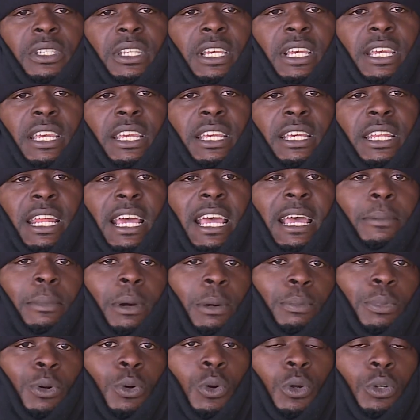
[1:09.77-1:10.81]
and I had my
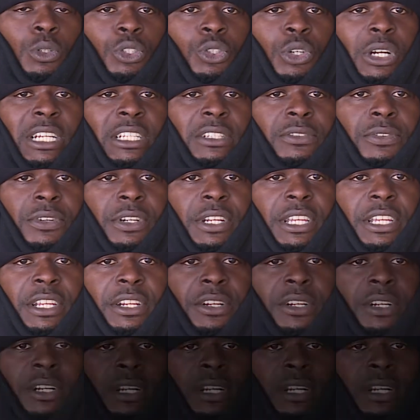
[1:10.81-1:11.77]
parole transferred here.